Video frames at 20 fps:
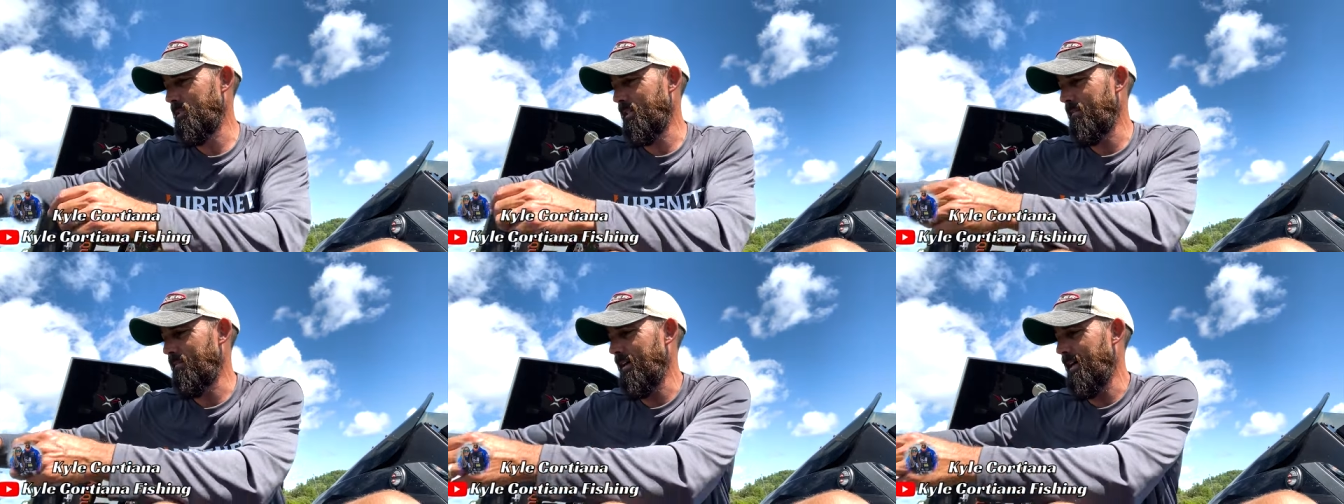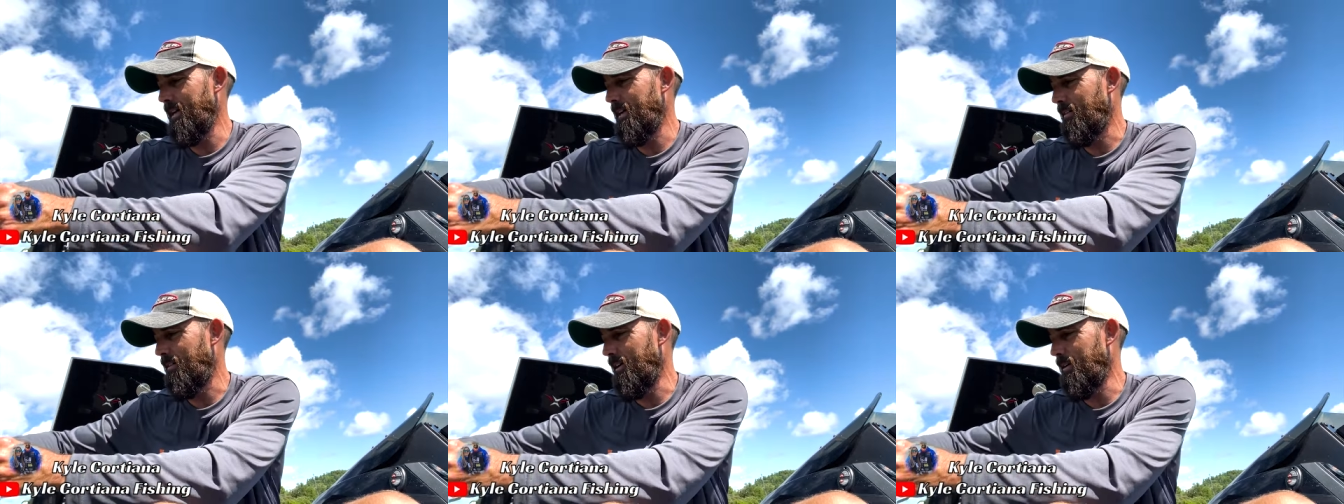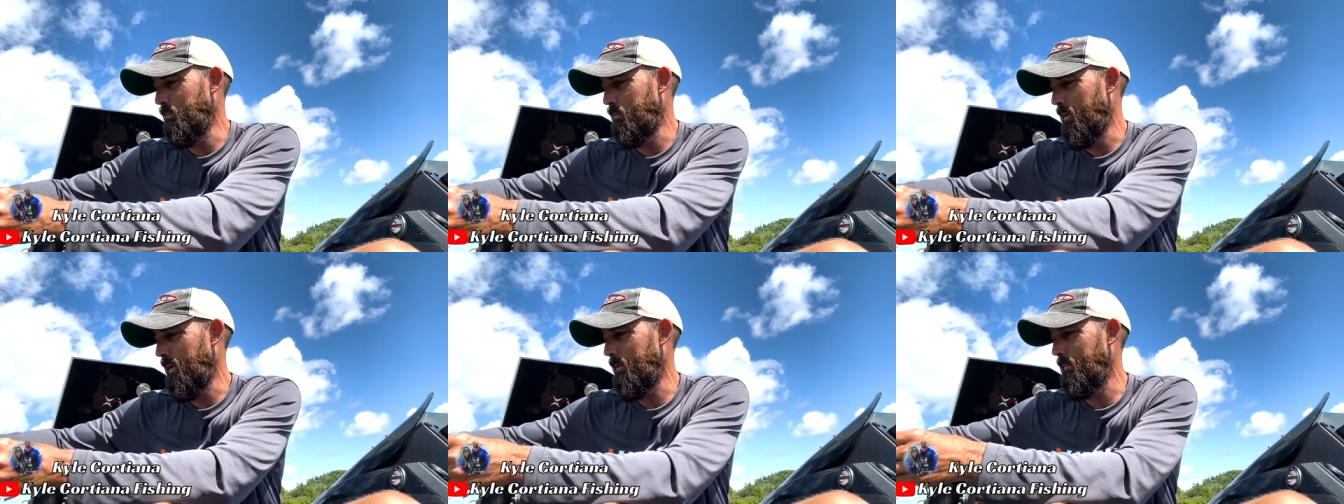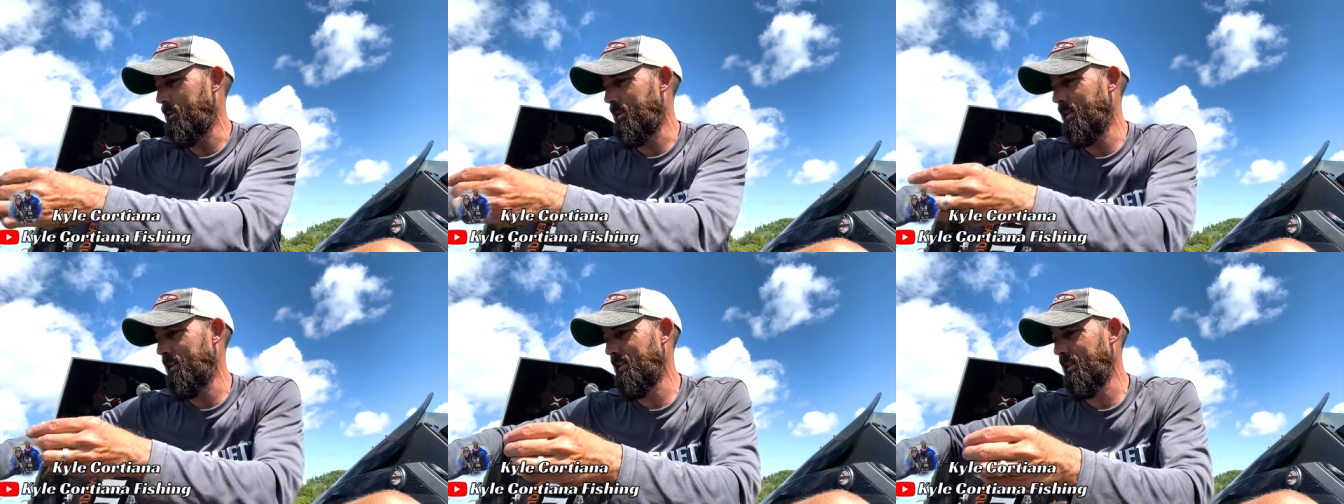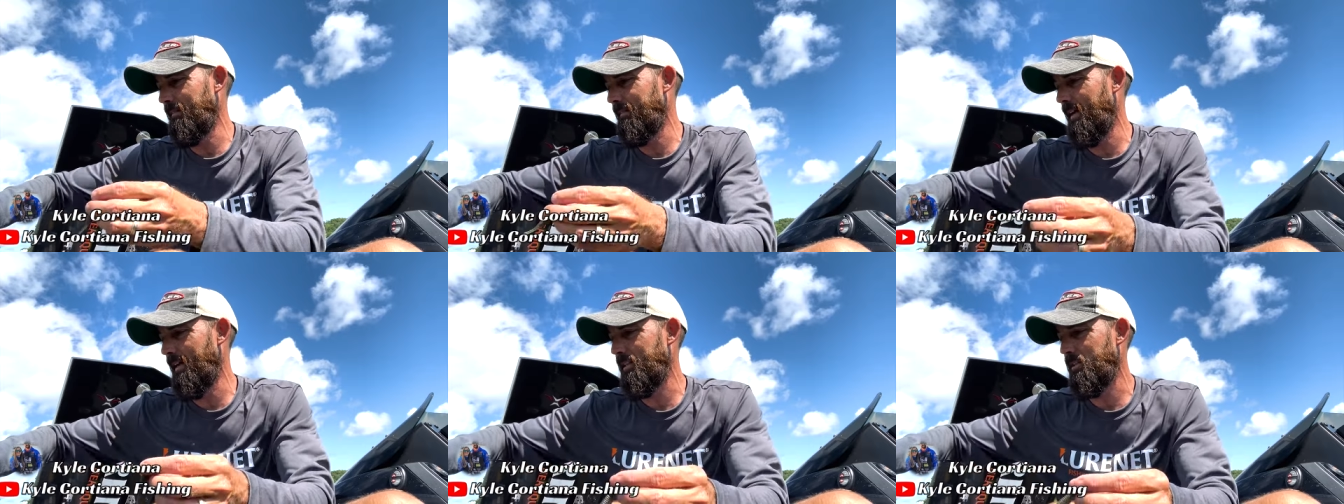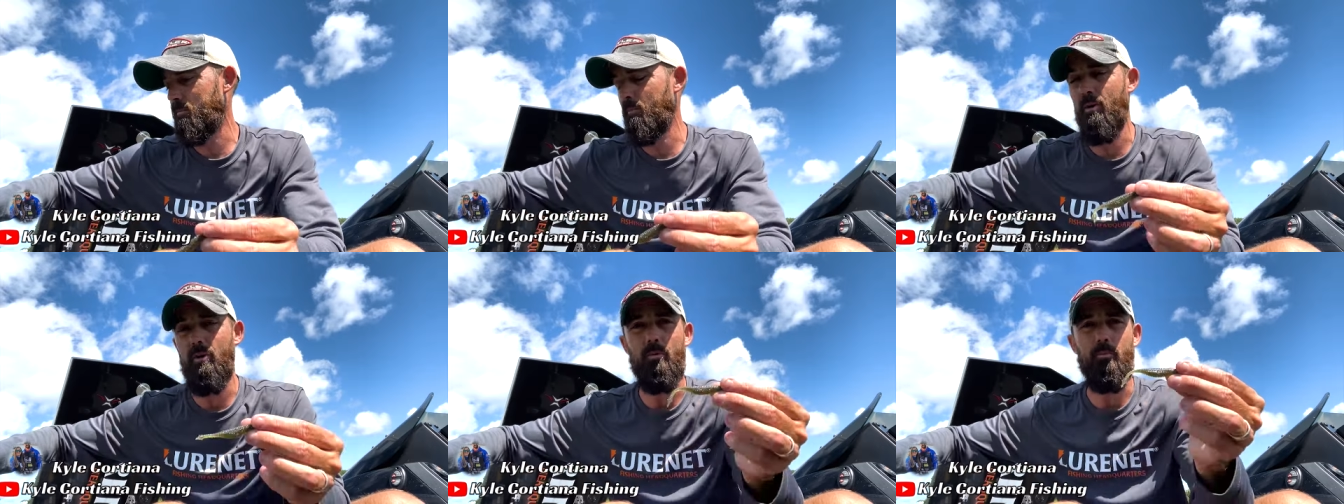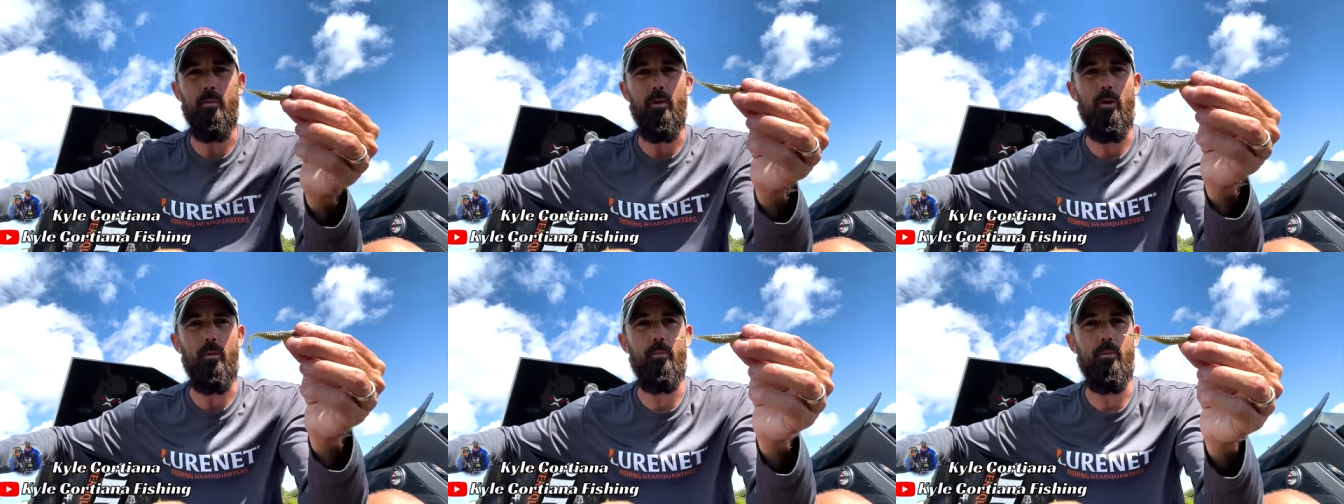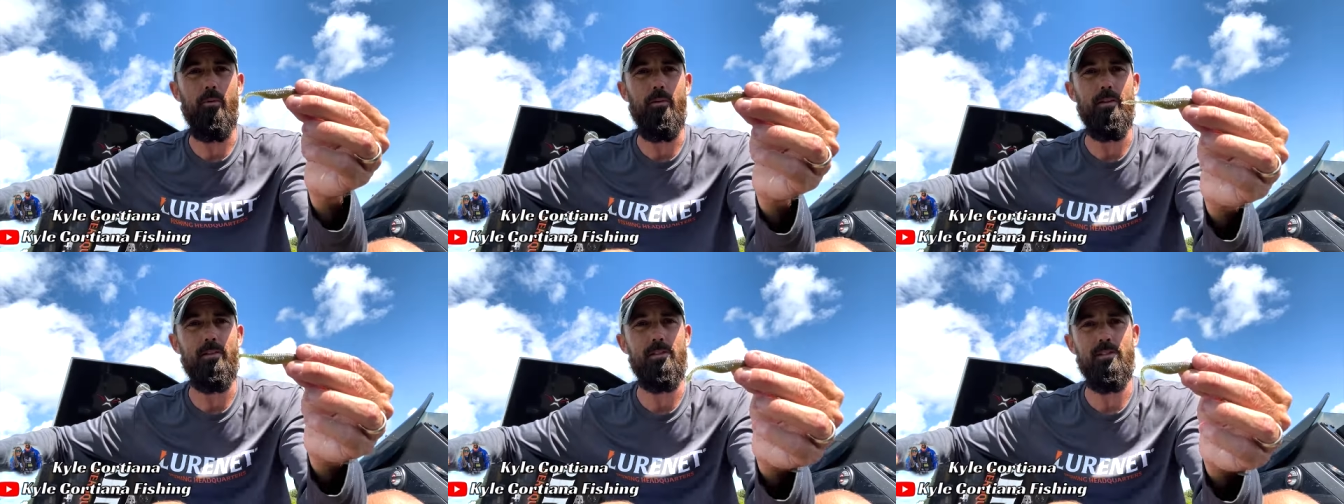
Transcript: They've got green pumpkin, they've got smoked purple and